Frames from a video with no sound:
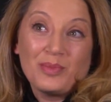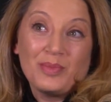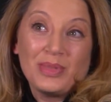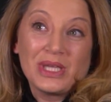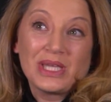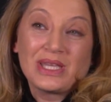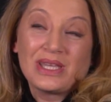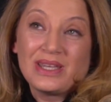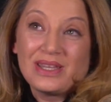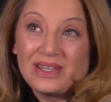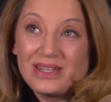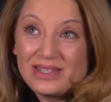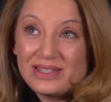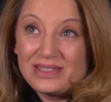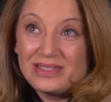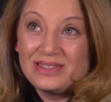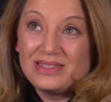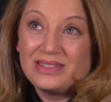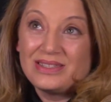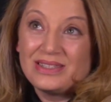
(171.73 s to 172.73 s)

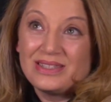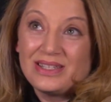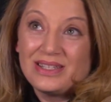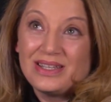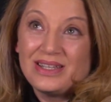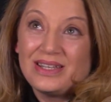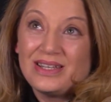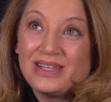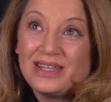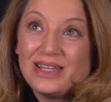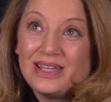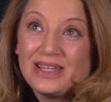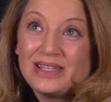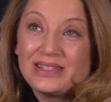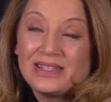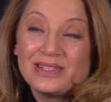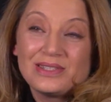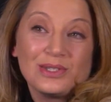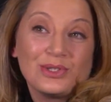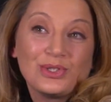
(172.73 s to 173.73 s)
Because
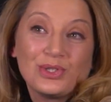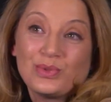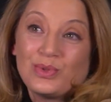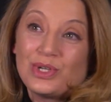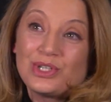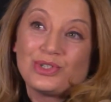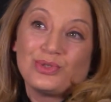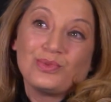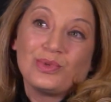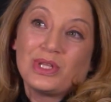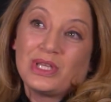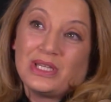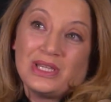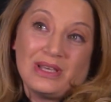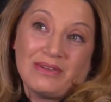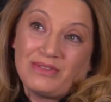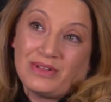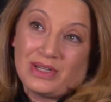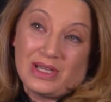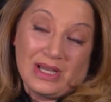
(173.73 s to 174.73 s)
the situation really
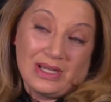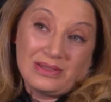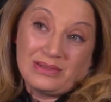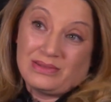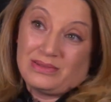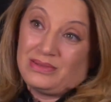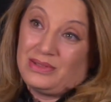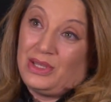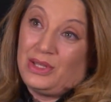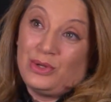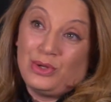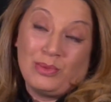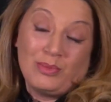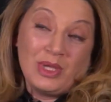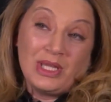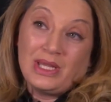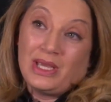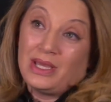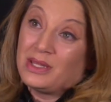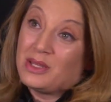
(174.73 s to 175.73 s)
never got, you know, I
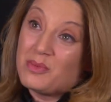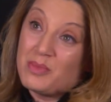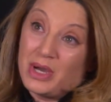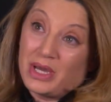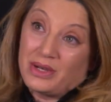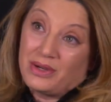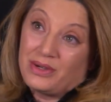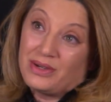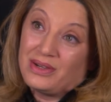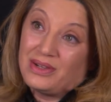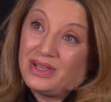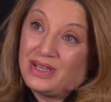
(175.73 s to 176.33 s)
mean, any better.